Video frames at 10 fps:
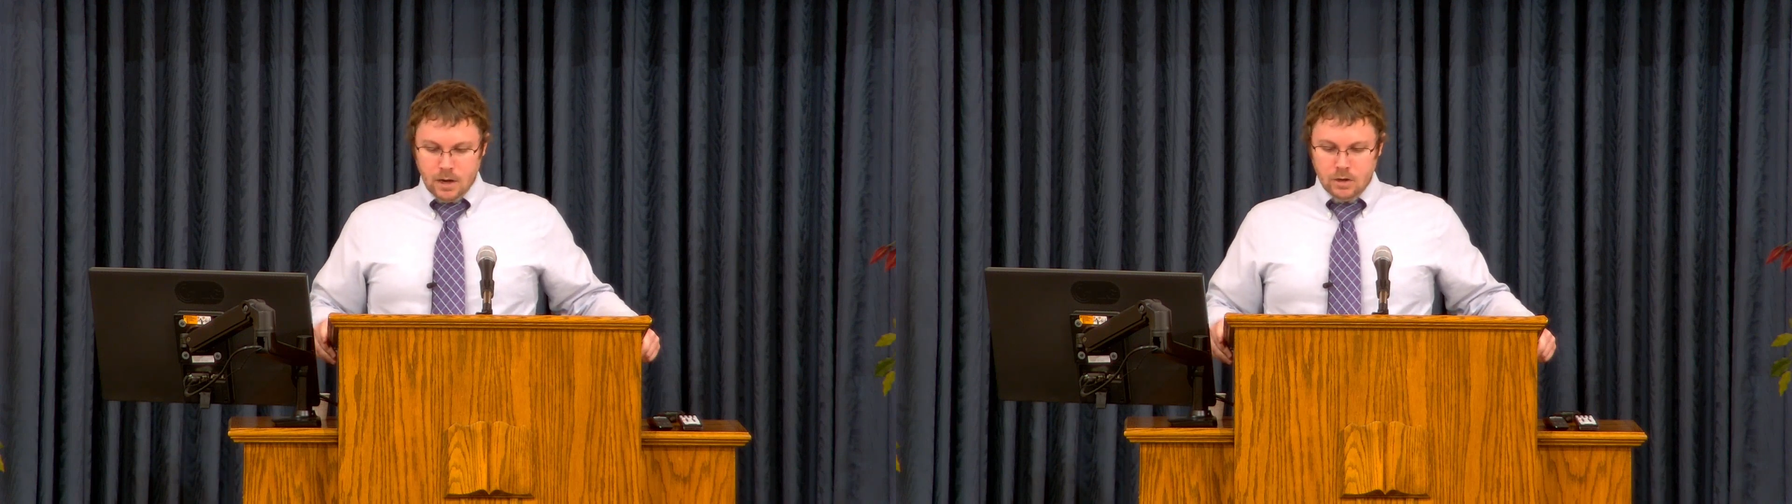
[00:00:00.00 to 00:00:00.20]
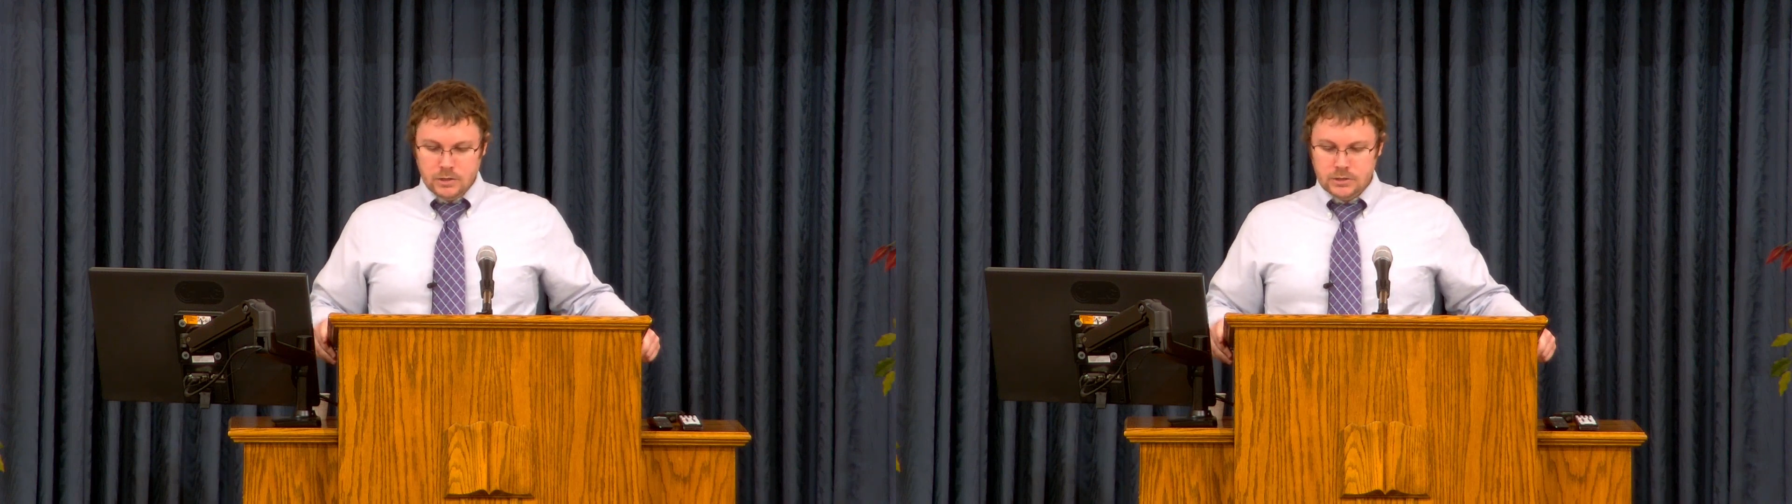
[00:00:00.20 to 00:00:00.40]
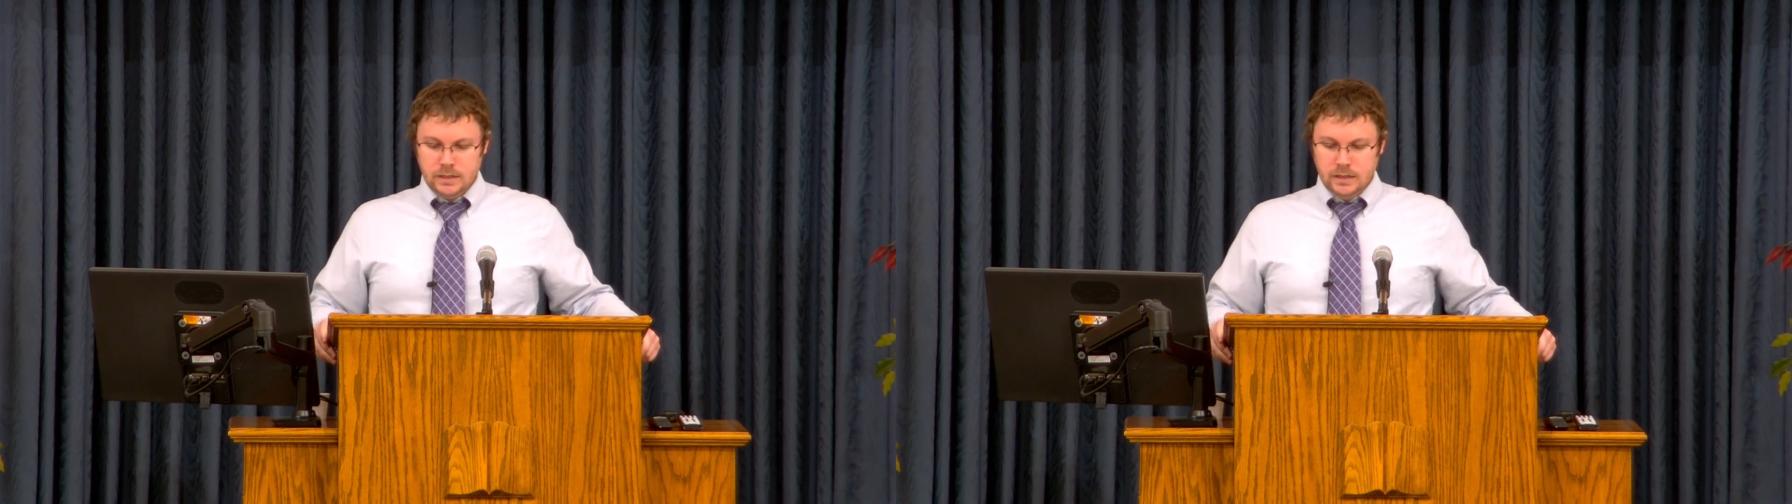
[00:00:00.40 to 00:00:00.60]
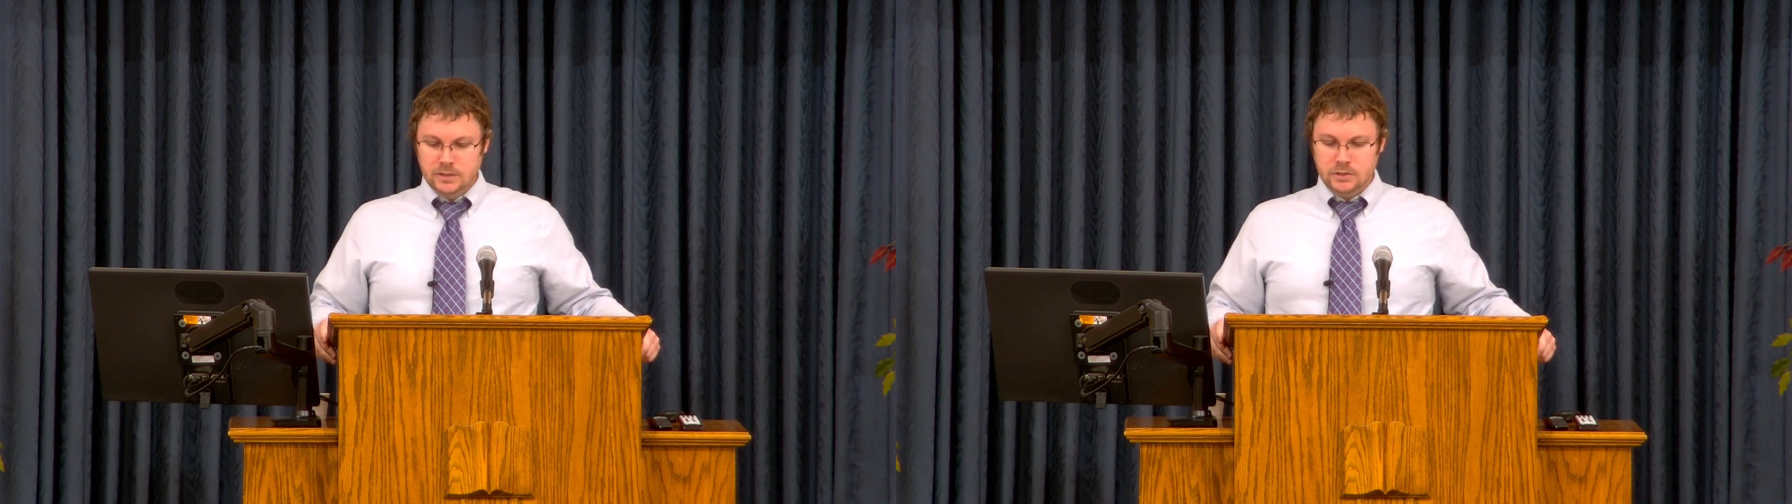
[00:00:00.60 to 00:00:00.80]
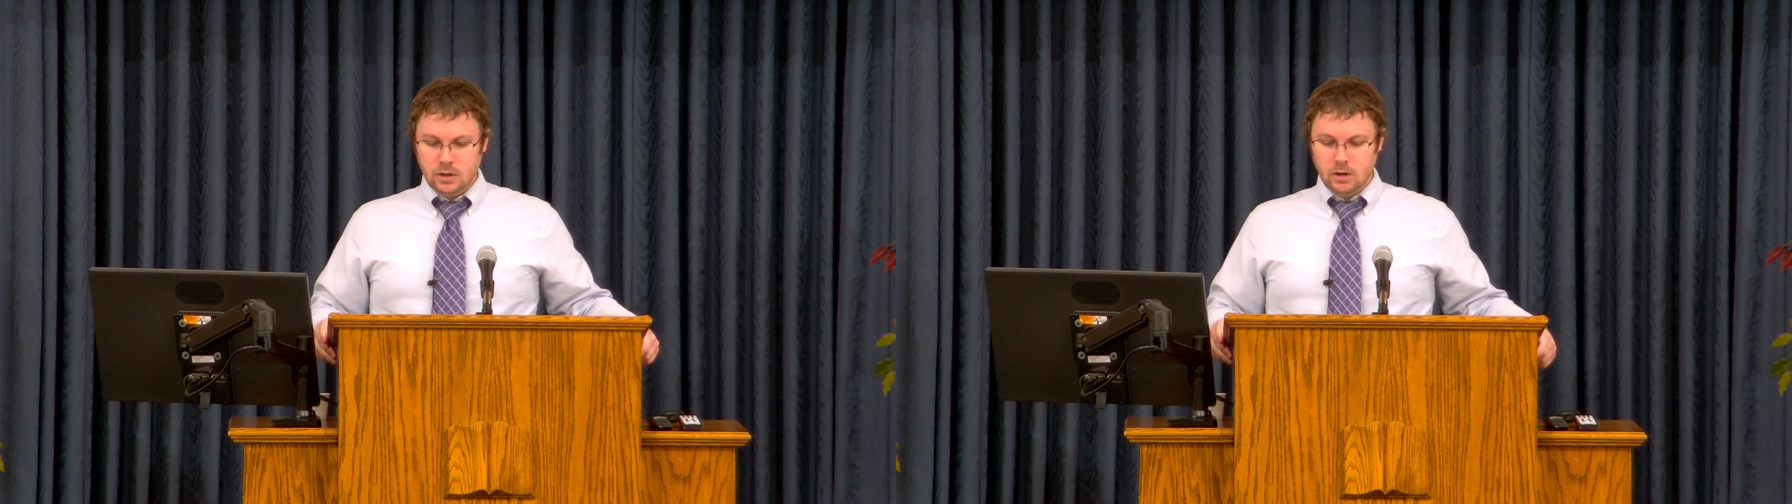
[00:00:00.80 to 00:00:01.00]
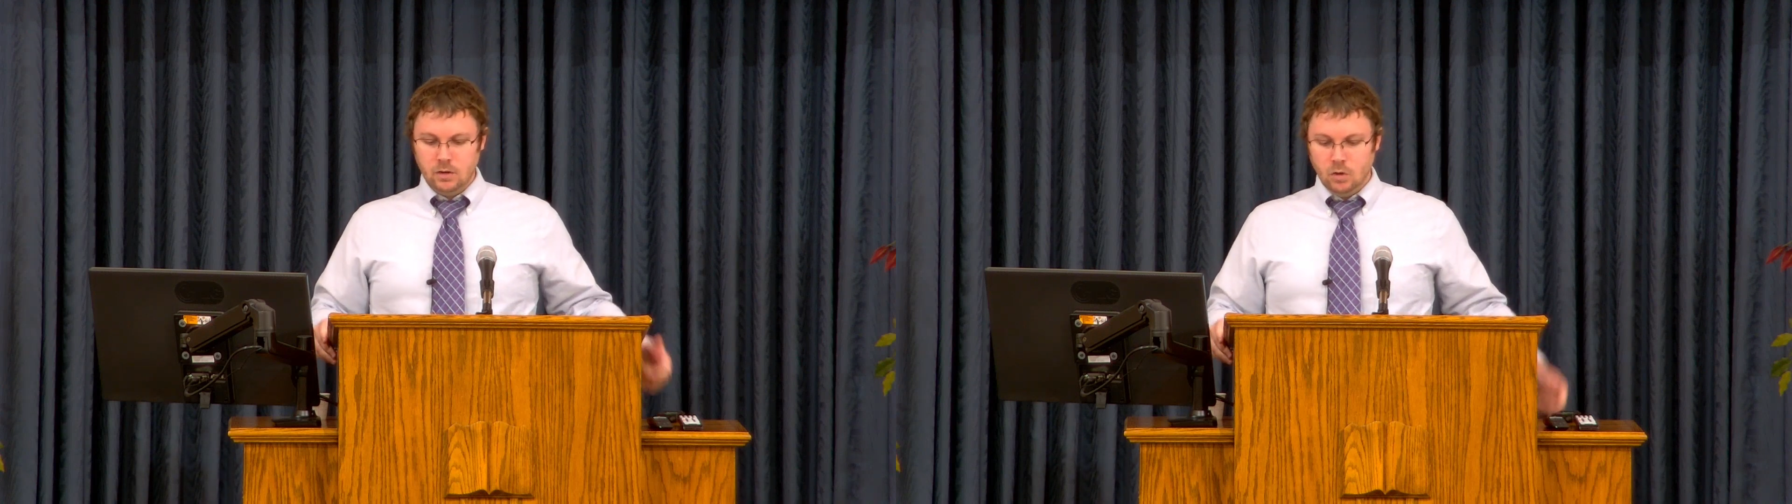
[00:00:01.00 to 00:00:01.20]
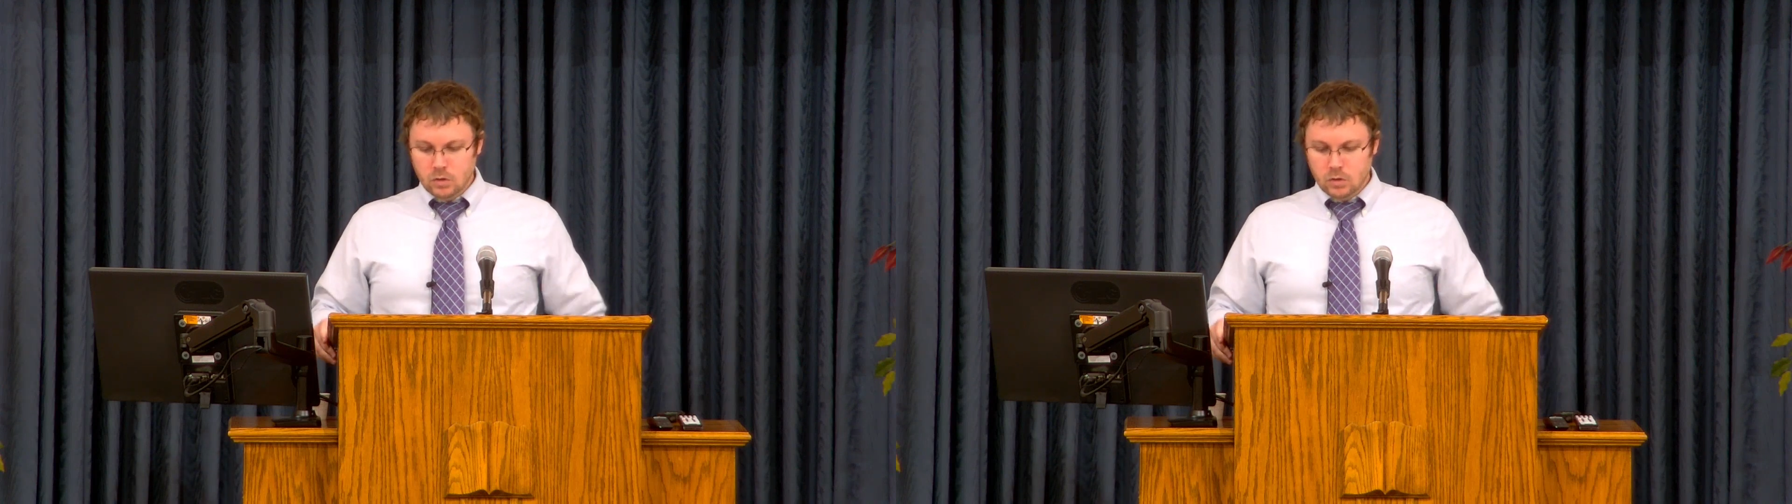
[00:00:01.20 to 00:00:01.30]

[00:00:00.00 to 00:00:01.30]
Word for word: our sins are